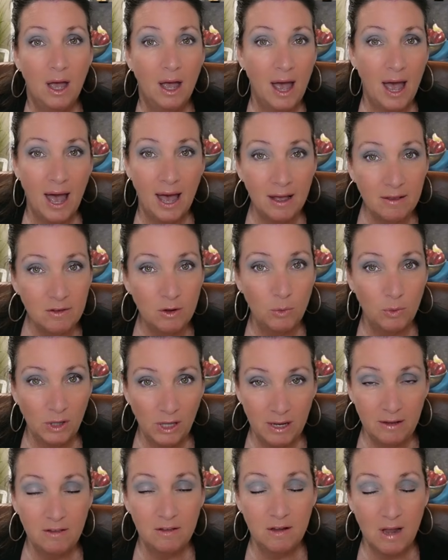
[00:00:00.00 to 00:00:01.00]
as it
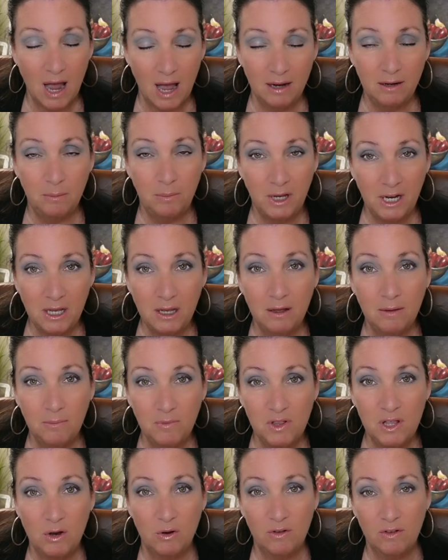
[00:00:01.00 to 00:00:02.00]
relates to
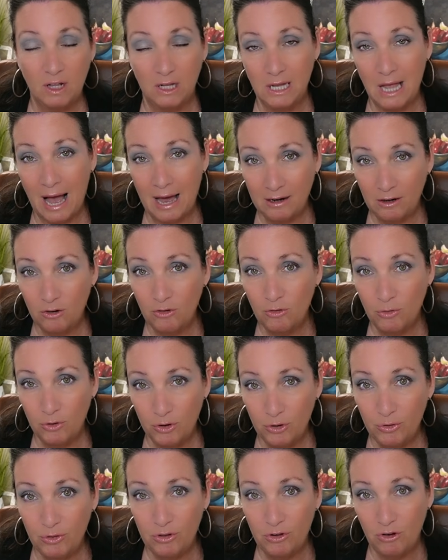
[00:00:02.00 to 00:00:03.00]
condominiums, there's a lot of
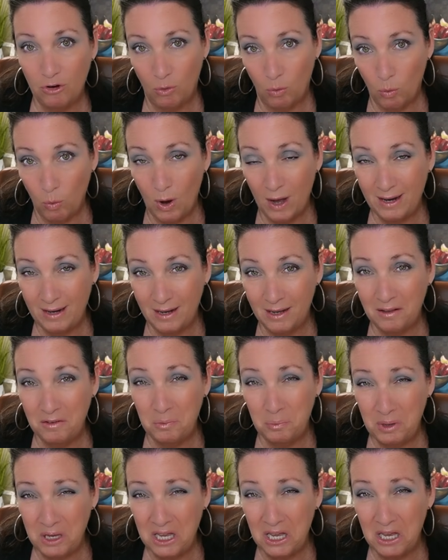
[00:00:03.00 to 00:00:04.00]
truth to what is
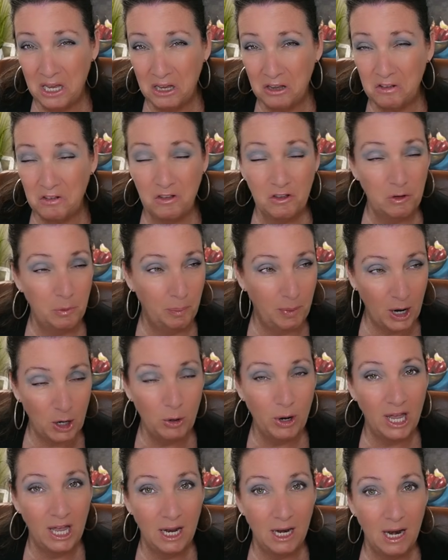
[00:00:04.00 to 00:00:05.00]
being
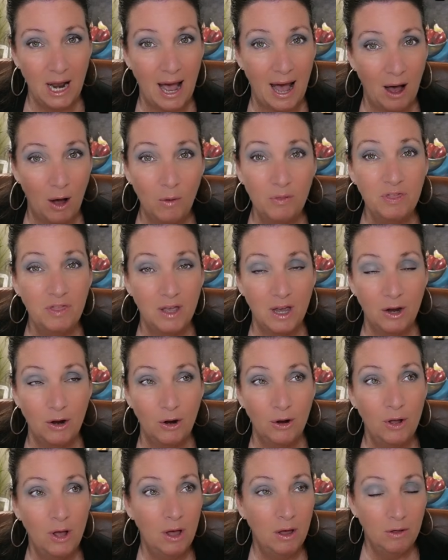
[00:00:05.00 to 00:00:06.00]
spoken out
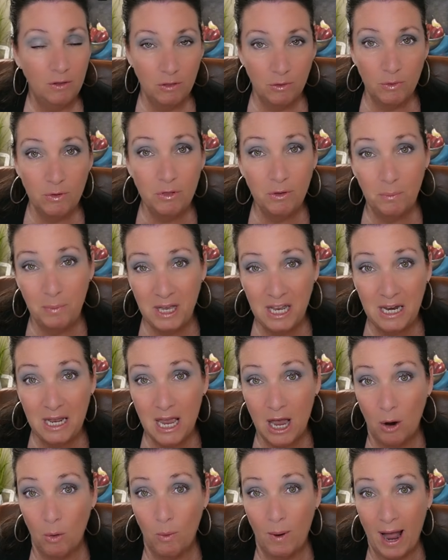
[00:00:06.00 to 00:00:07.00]
there through the
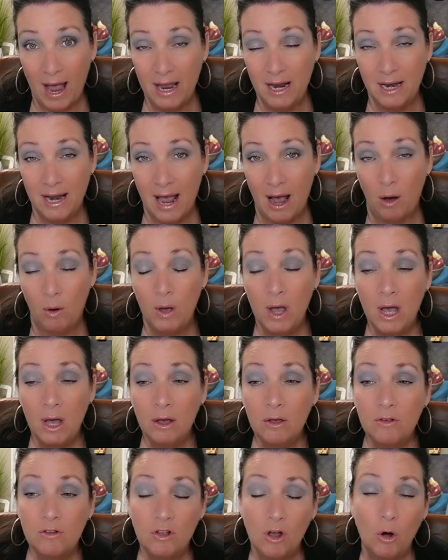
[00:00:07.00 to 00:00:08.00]
media right now.
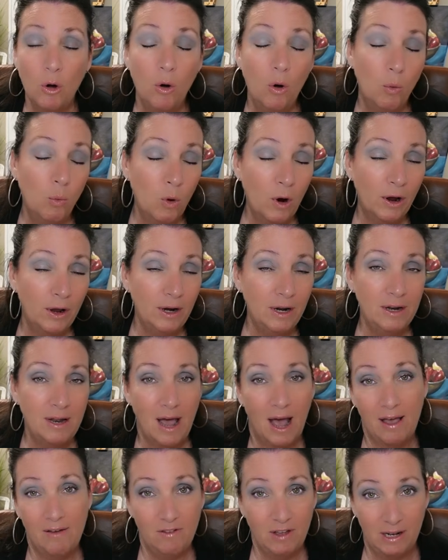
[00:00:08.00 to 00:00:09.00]
So we're going to
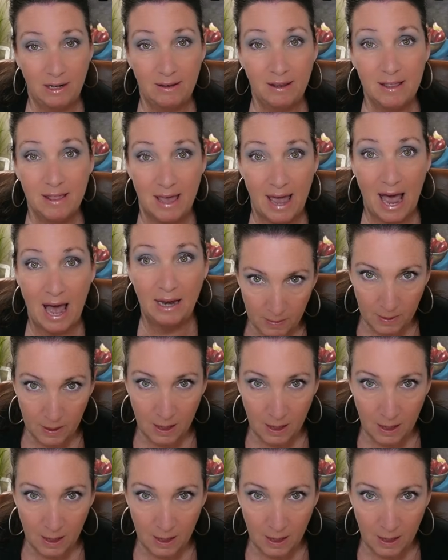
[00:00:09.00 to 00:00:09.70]
dive into that.